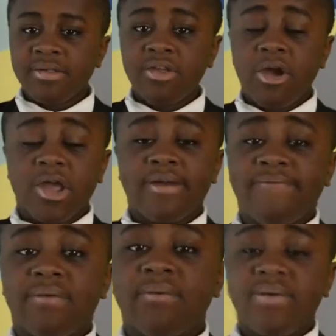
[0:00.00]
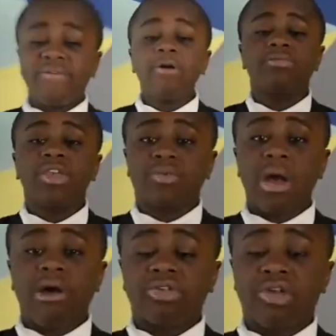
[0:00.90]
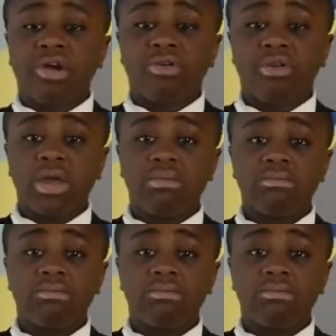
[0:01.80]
Sorry if we filmed this while I was hungry.